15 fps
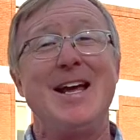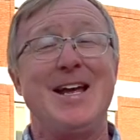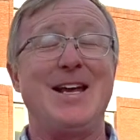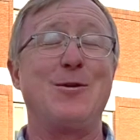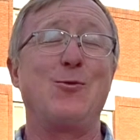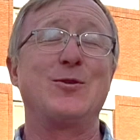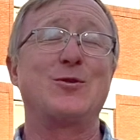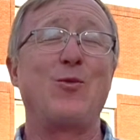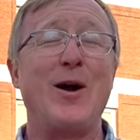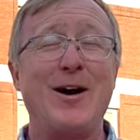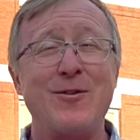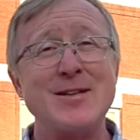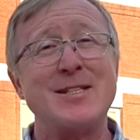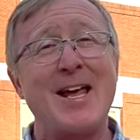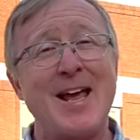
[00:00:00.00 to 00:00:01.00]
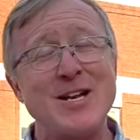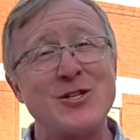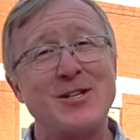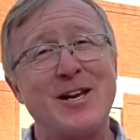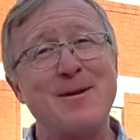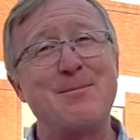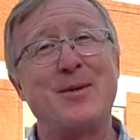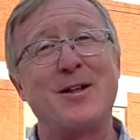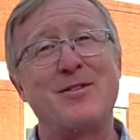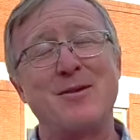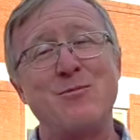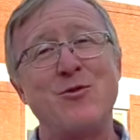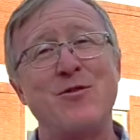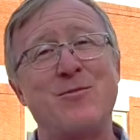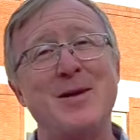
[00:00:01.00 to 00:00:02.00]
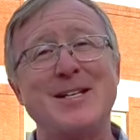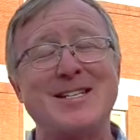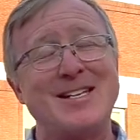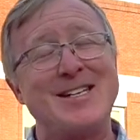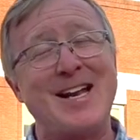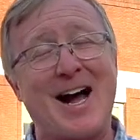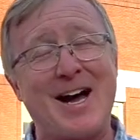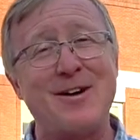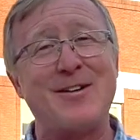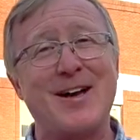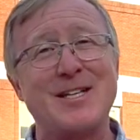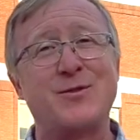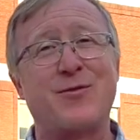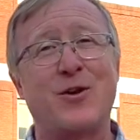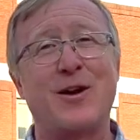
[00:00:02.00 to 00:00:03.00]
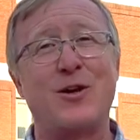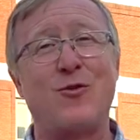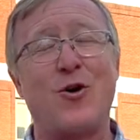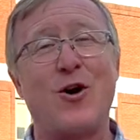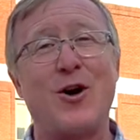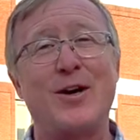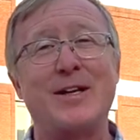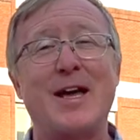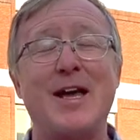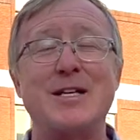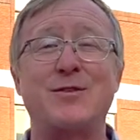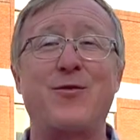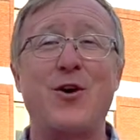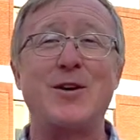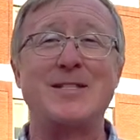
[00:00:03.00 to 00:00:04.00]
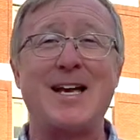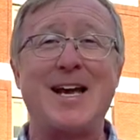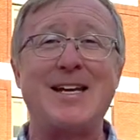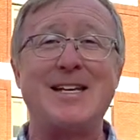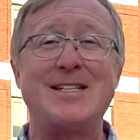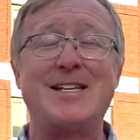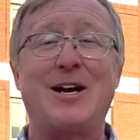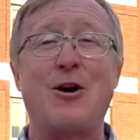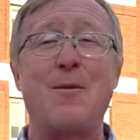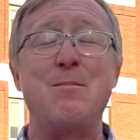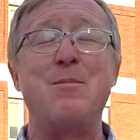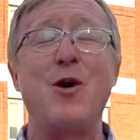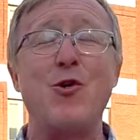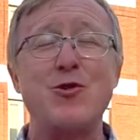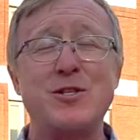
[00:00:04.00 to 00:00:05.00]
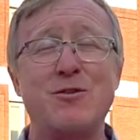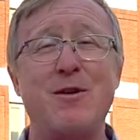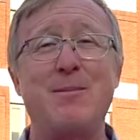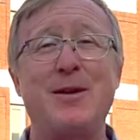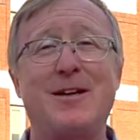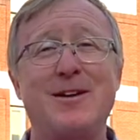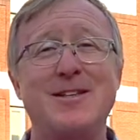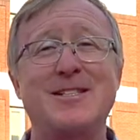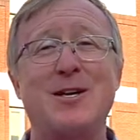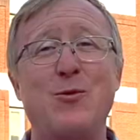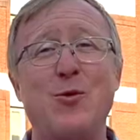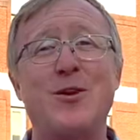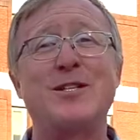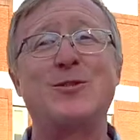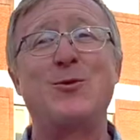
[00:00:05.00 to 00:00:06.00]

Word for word: It was well intentioned, but the movement did not last very long, as far as I can tell, mostly because because it was